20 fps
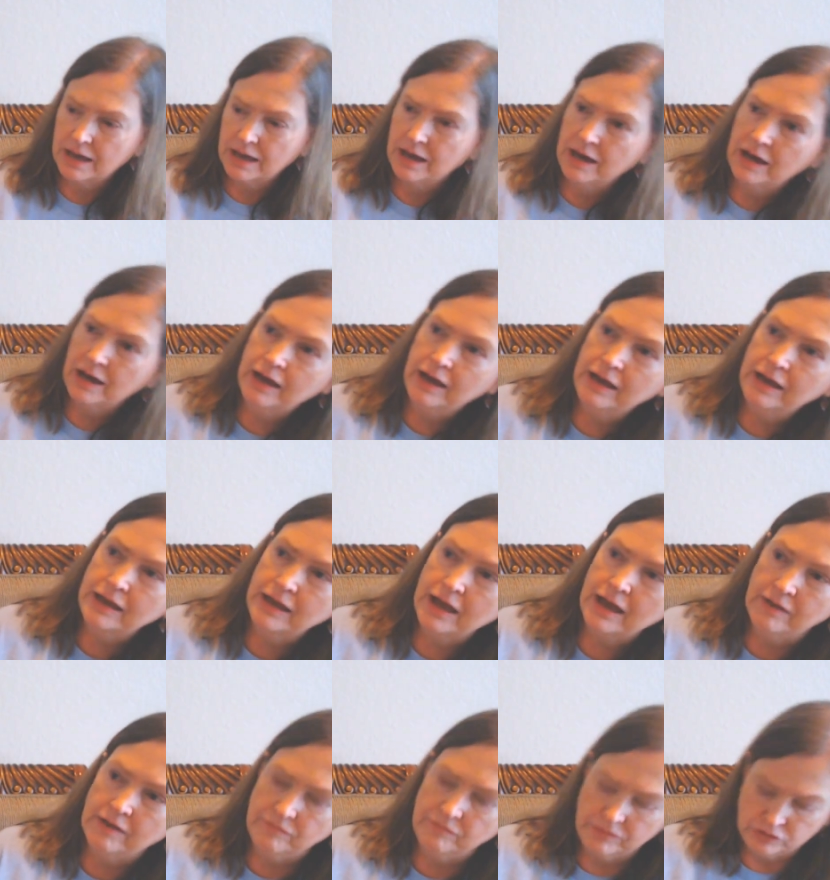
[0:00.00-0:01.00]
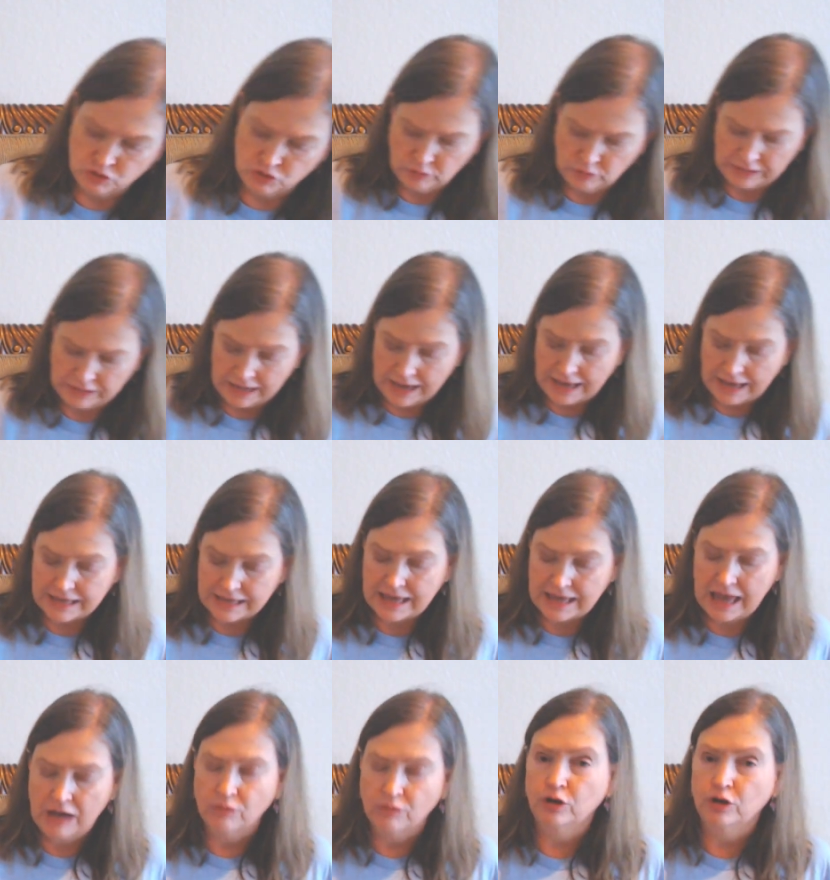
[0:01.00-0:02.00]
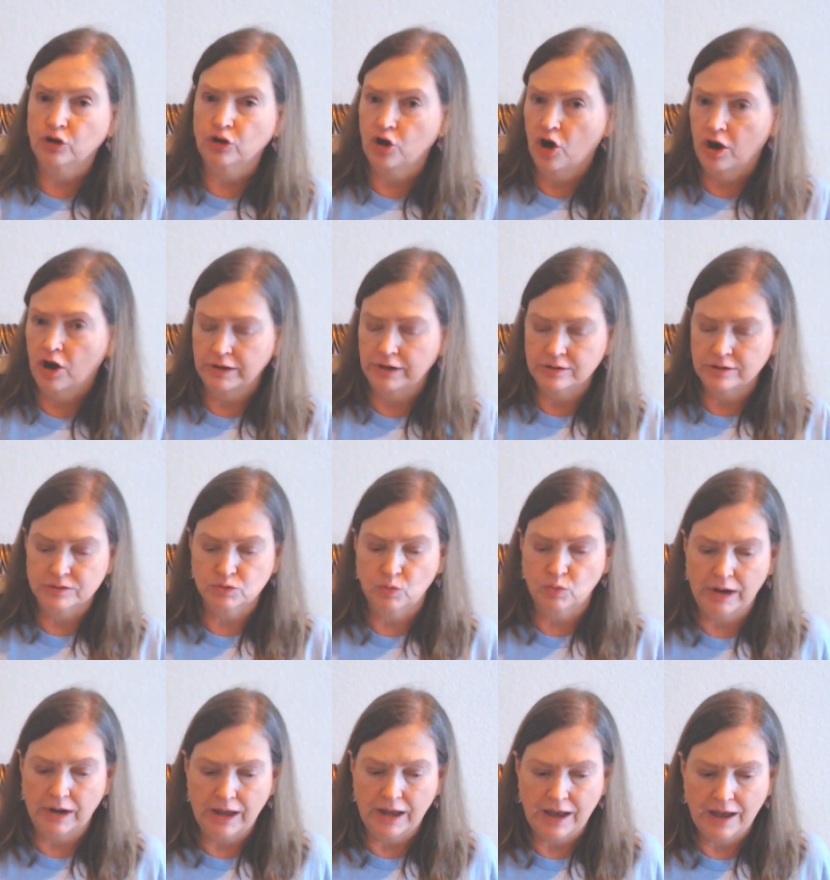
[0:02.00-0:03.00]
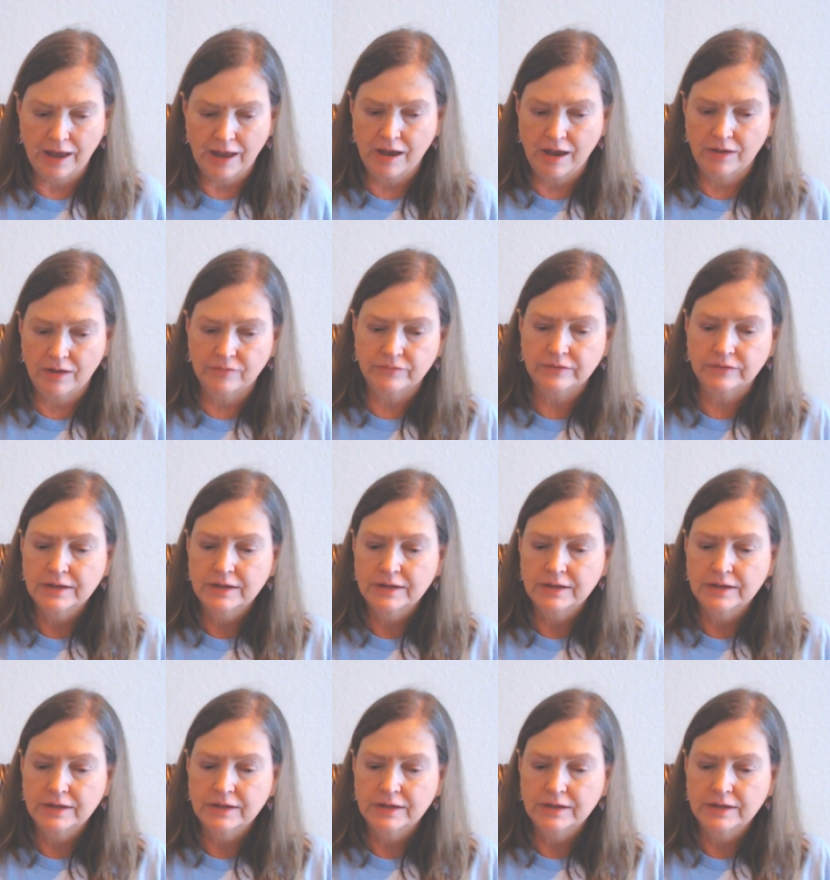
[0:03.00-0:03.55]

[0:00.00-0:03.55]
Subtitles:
I have the 28 count Lagana is what I have.